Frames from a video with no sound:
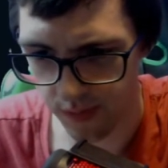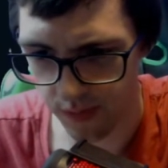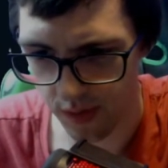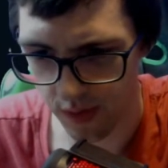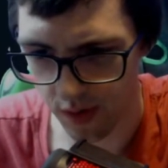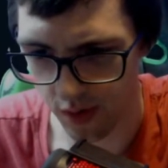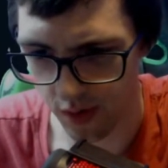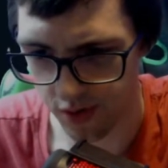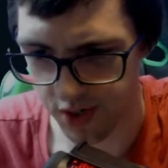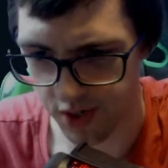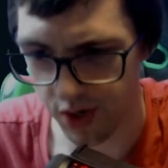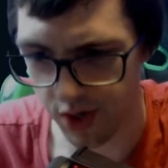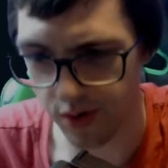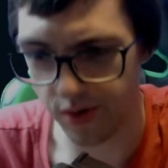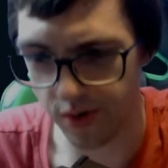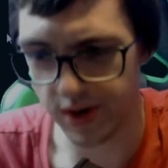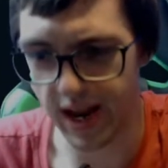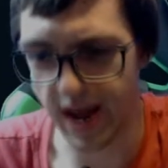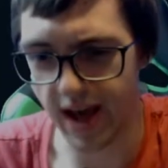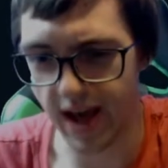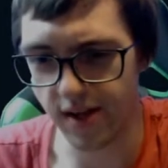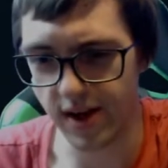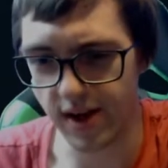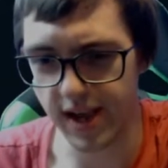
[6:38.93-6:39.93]
Or 2 to an
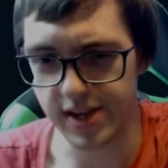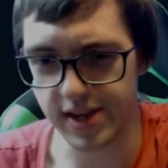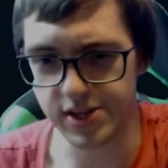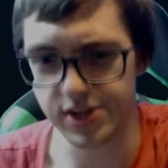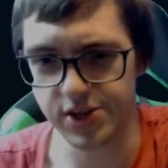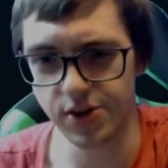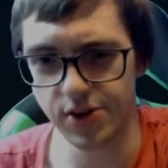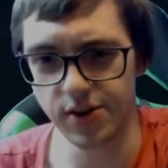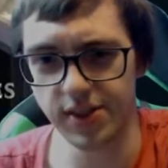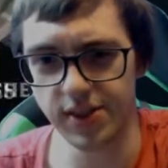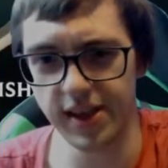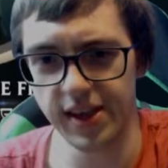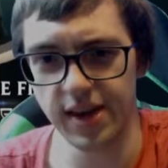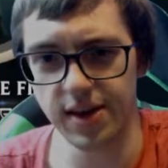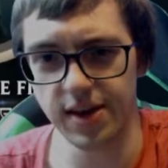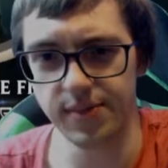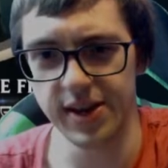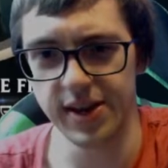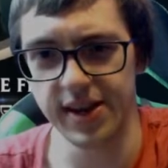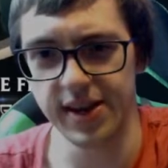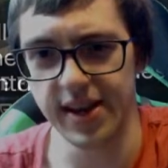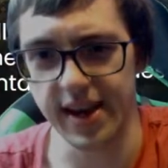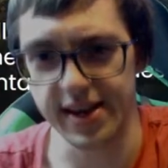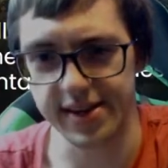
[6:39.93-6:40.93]
ally and 2 to the enemy
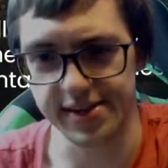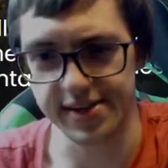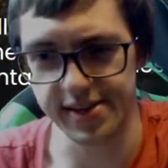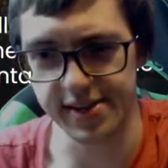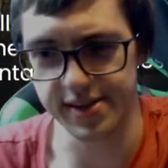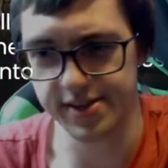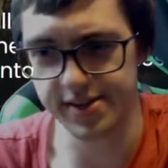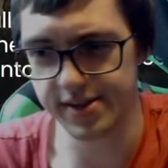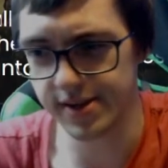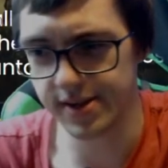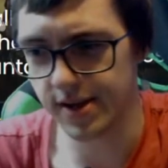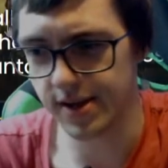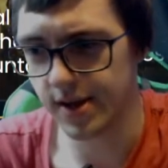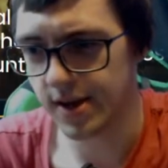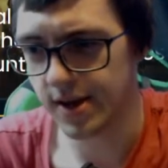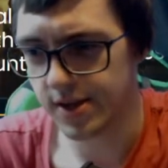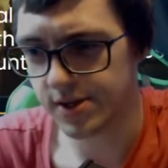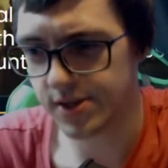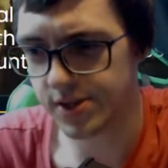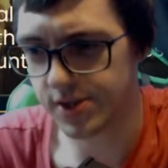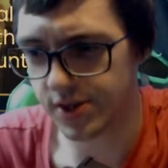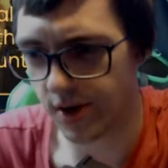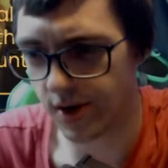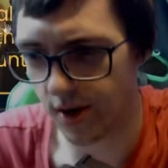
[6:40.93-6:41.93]
Nexus.
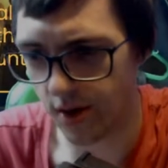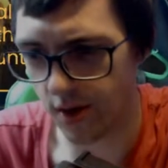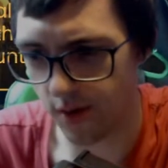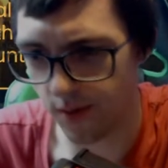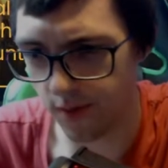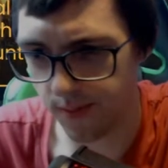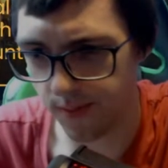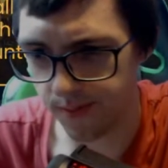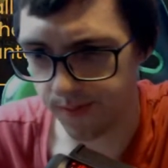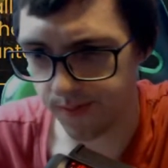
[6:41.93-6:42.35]
So